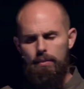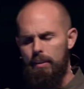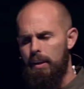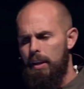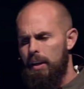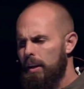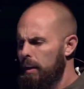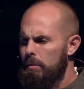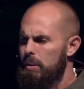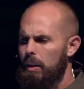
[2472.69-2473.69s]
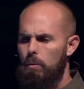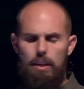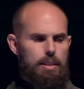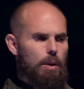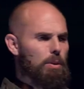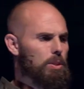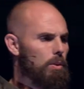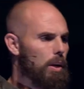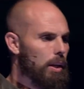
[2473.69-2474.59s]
And he was like, Why is that? What's going on?